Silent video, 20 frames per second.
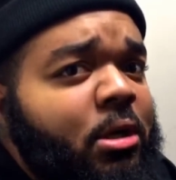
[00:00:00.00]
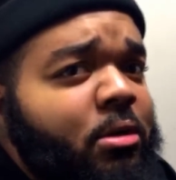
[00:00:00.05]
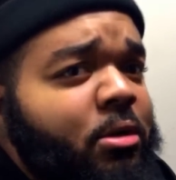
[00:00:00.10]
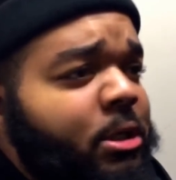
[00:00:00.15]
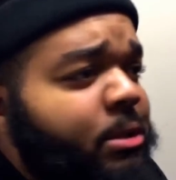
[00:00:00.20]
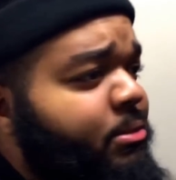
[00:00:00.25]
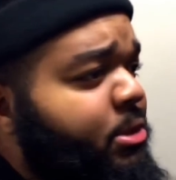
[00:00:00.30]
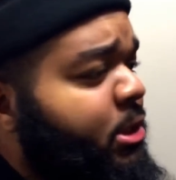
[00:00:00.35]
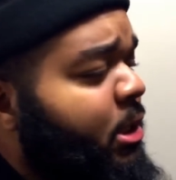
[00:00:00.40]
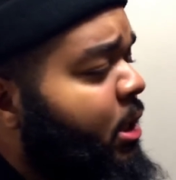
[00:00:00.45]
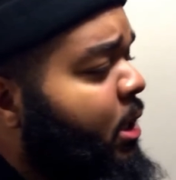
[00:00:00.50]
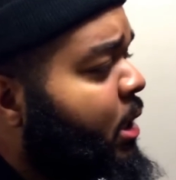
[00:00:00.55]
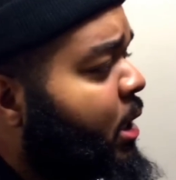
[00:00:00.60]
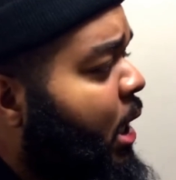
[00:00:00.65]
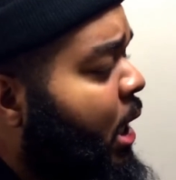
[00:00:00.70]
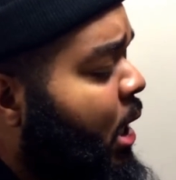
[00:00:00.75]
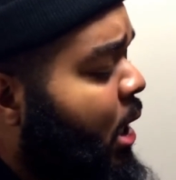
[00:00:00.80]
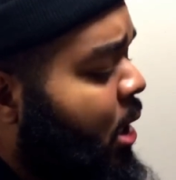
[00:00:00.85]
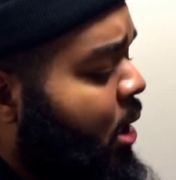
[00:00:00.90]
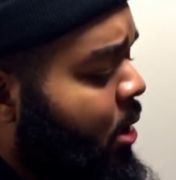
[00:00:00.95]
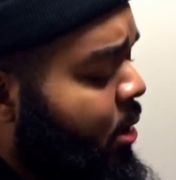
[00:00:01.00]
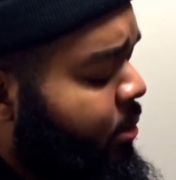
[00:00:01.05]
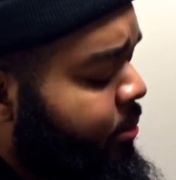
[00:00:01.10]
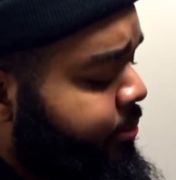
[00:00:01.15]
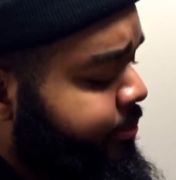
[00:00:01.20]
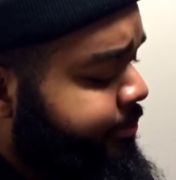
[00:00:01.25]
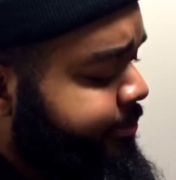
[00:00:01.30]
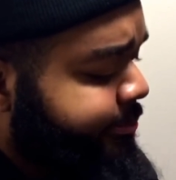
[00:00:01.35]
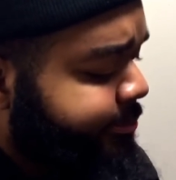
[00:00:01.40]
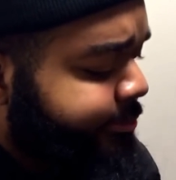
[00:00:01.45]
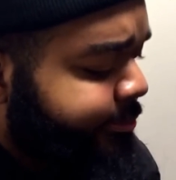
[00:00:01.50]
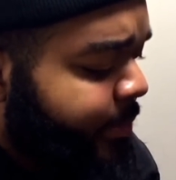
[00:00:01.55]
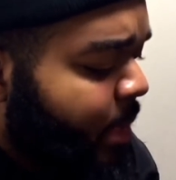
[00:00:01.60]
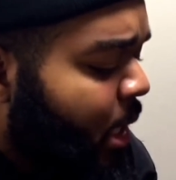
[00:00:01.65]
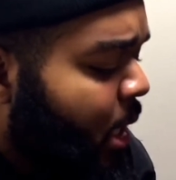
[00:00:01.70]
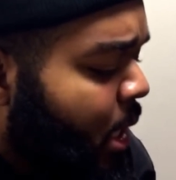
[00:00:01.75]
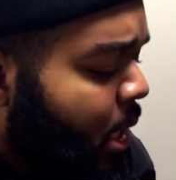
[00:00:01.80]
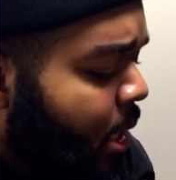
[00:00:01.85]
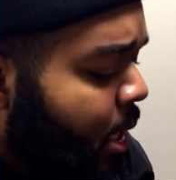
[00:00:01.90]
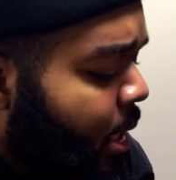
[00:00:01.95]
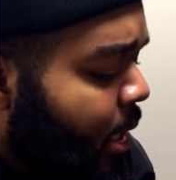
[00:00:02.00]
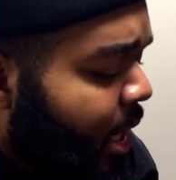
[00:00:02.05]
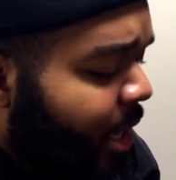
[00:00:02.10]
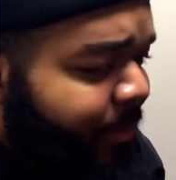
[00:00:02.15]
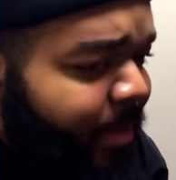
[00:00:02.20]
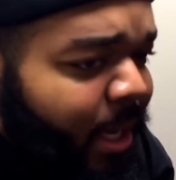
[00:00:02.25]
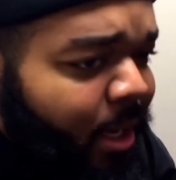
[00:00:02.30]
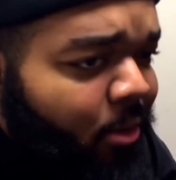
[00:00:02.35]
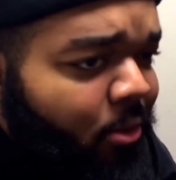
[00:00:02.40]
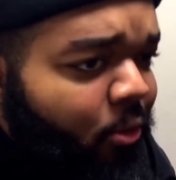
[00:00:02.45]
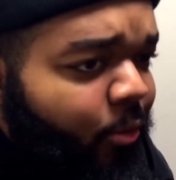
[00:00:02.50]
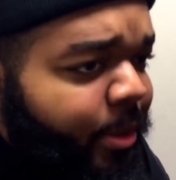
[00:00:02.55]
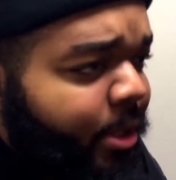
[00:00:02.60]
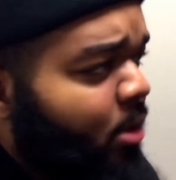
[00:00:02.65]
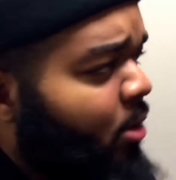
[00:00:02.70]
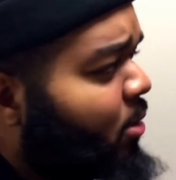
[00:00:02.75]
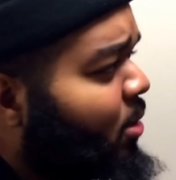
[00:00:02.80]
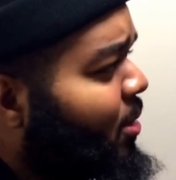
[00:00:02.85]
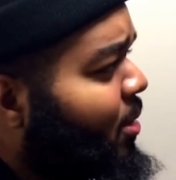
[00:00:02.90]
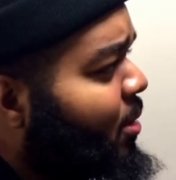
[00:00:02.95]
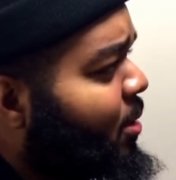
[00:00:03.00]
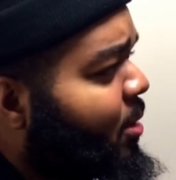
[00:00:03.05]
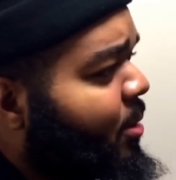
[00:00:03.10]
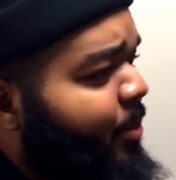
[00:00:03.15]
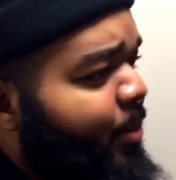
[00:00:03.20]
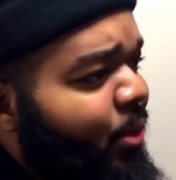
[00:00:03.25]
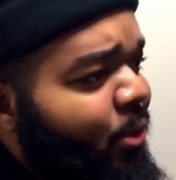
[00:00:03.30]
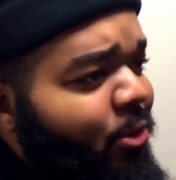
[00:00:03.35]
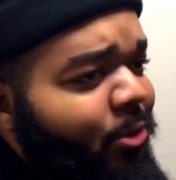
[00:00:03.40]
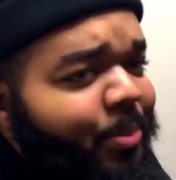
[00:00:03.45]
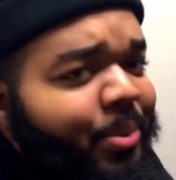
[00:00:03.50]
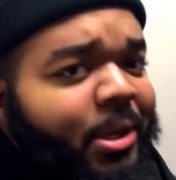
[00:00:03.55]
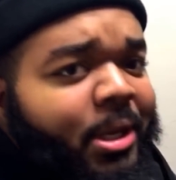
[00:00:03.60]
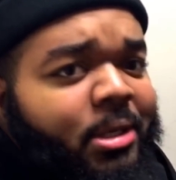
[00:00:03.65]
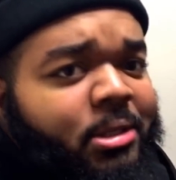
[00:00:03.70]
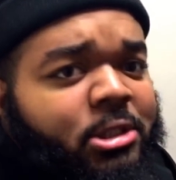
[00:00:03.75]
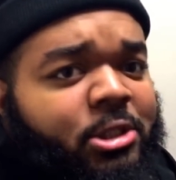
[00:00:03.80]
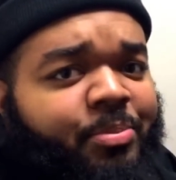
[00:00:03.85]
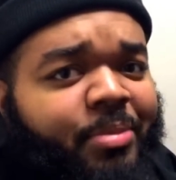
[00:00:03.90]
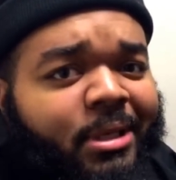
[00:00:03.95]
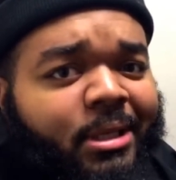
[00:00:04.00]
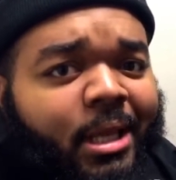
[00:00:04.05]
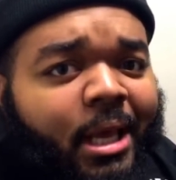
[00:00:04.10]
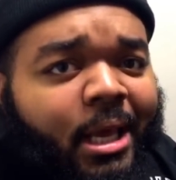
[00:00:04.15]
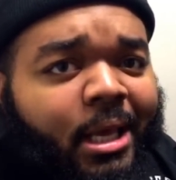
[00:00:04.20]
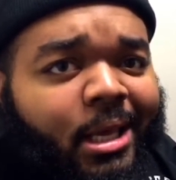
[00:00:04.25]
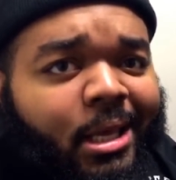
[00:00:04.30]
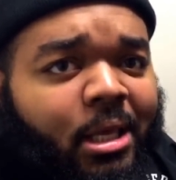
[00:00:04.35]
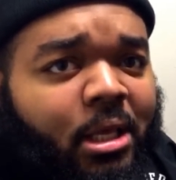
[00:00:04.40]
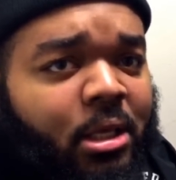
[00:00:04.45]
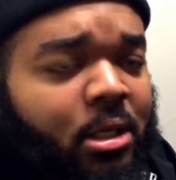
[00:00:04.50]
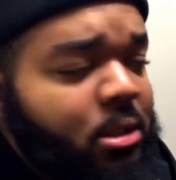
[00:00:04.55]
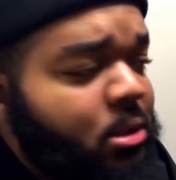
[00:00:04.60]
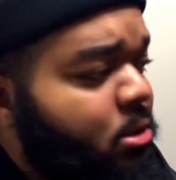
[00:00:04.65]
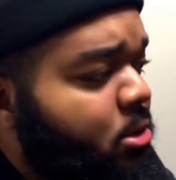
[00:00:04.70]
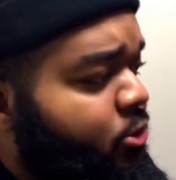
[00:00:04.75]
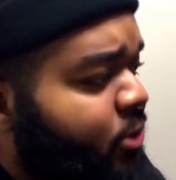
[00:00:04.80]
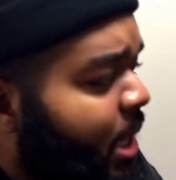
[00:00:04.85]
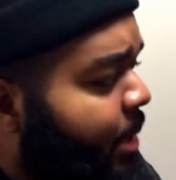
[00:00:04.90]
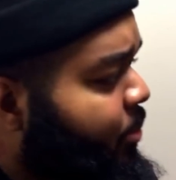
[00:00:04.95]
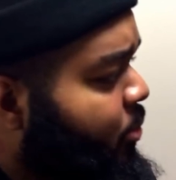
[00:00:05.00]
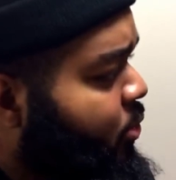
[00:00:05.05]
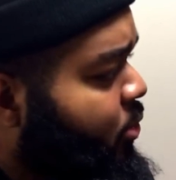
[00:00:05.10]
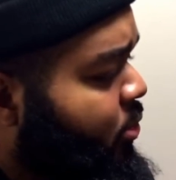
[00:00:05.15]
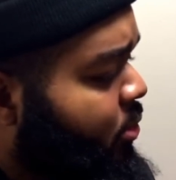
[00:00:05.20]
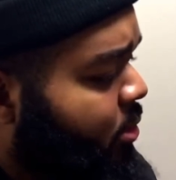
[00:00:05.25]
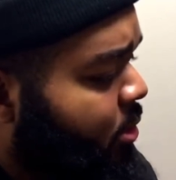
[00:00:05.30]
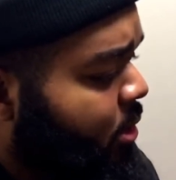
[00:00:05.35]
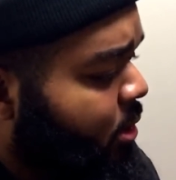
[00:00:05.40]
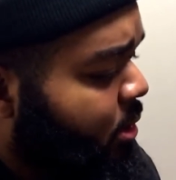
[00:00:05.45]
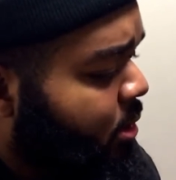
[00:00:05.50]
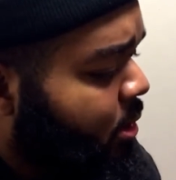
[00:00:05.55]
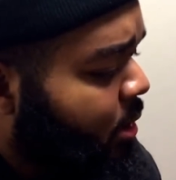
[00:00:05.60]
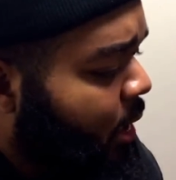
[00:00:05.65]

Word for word: You know what I'm saying? Uh, um, I battled on Regal hard, bullpen, spit that heat, track New York.